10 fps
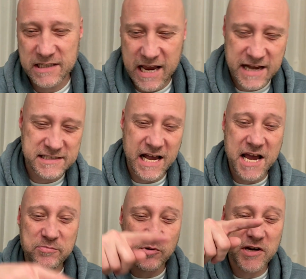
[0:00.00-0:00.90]
Has
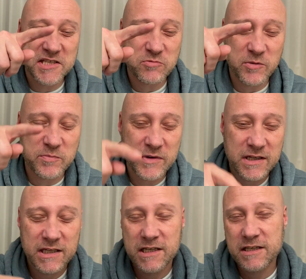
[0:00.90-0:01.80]
high points where
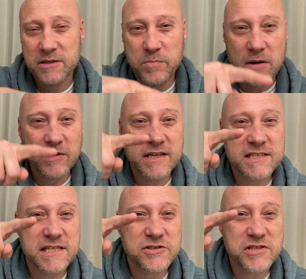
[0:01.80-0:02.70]
the public
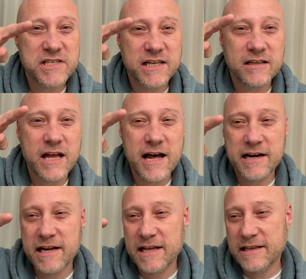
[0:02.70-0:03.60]
is interested a lot
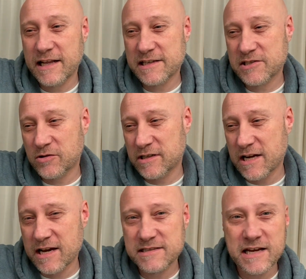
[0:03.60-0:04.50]
in it, and then it sort of
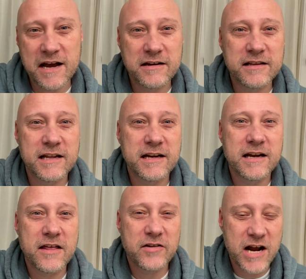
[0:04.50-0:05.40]
dies down, and then
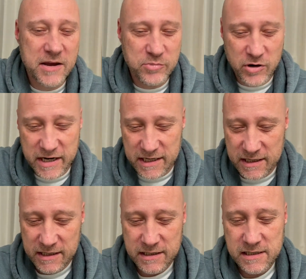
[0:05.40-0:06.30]
another high point.
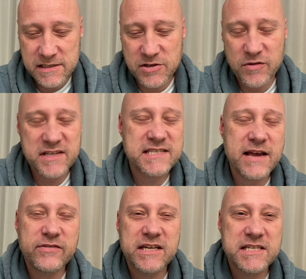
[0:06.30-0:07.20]
So in the
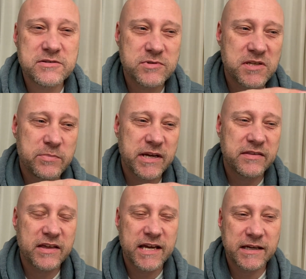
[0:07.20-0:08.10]
70s it was a big
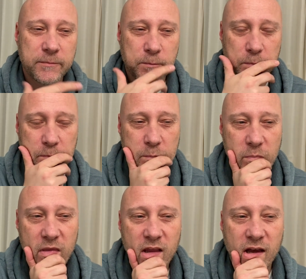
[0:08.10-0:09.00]
thing,
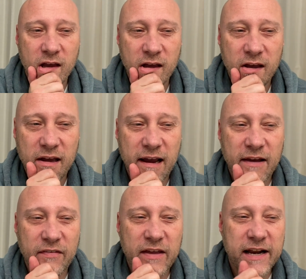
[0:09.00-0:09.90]

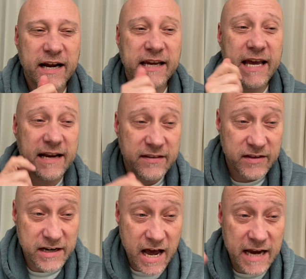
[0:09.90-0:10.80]
and then again in the
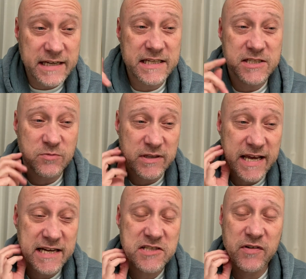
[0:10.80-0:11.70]
90s when the
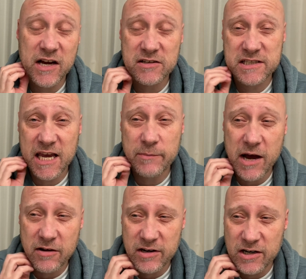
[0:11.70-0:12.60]
X-Files came
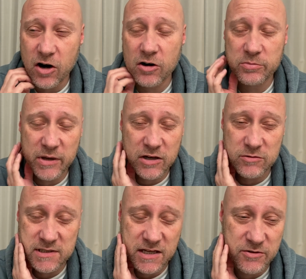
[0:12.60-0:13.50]
out and Art Bell
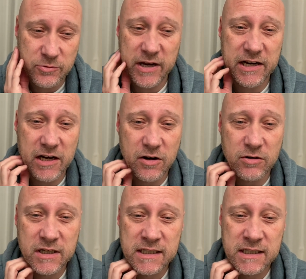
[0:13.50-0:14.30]
was on the radio.